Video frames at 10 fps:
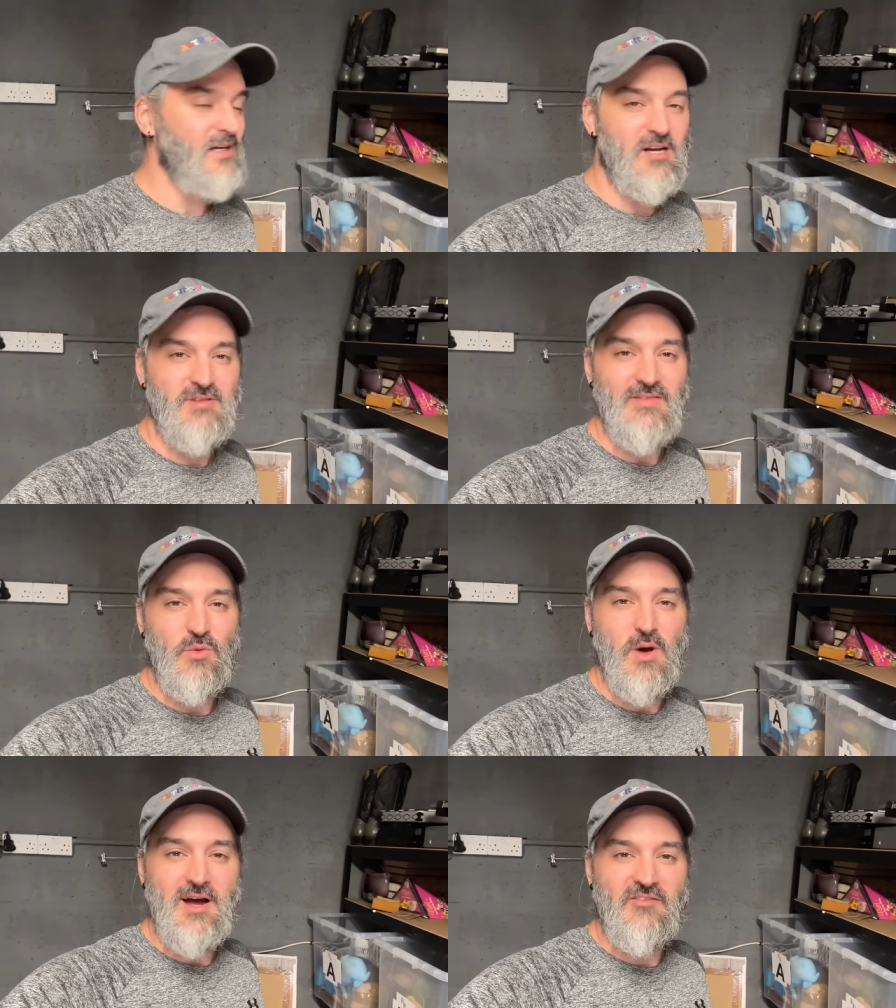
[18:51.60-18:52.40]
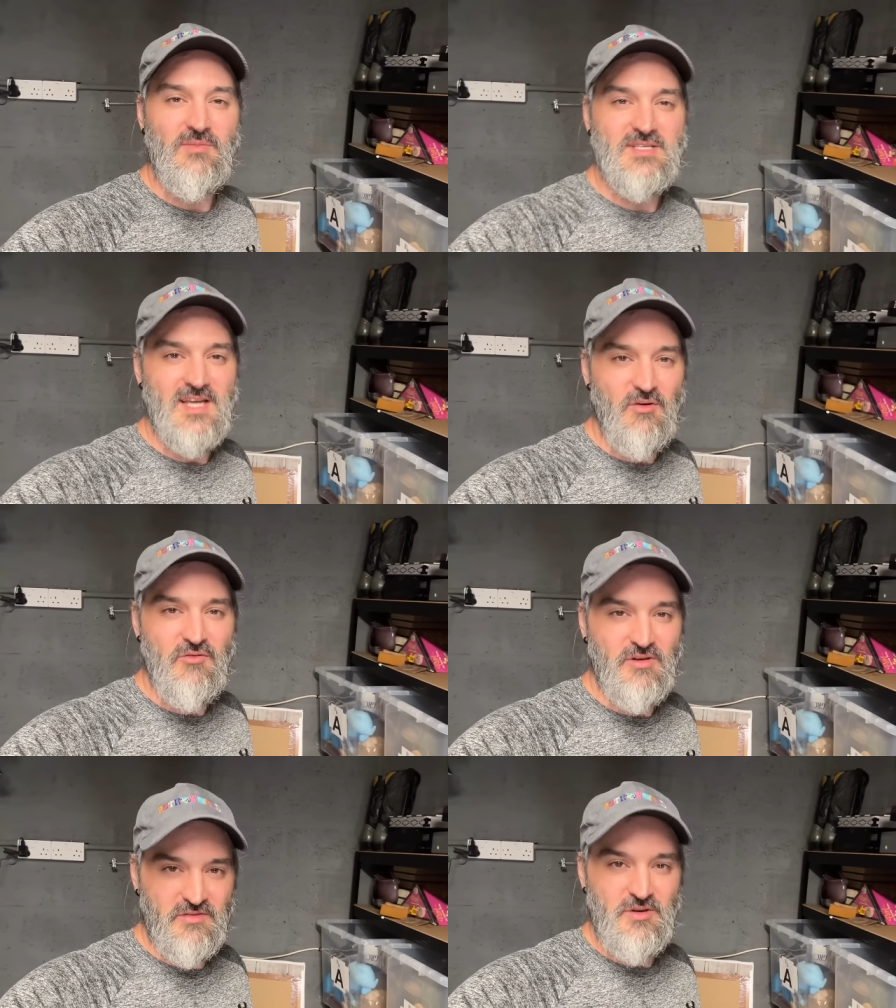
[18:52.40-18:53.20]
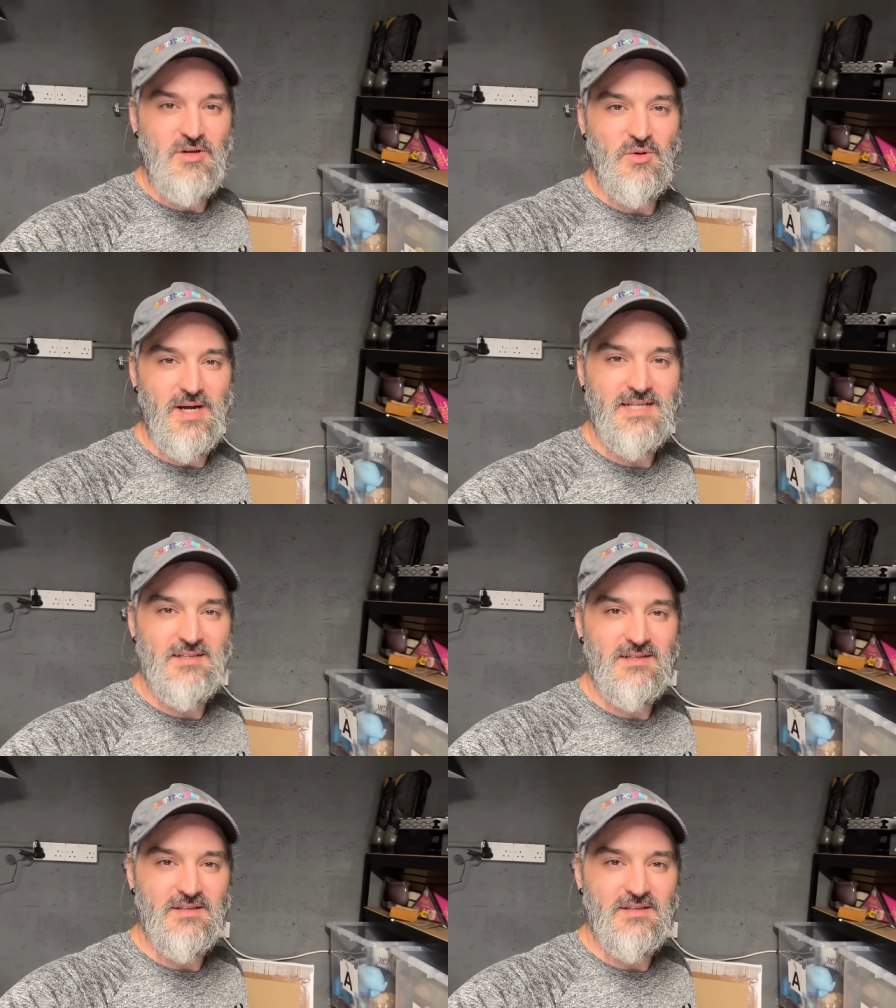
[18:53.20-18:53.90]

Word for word: I'd rather work for myself for a few quid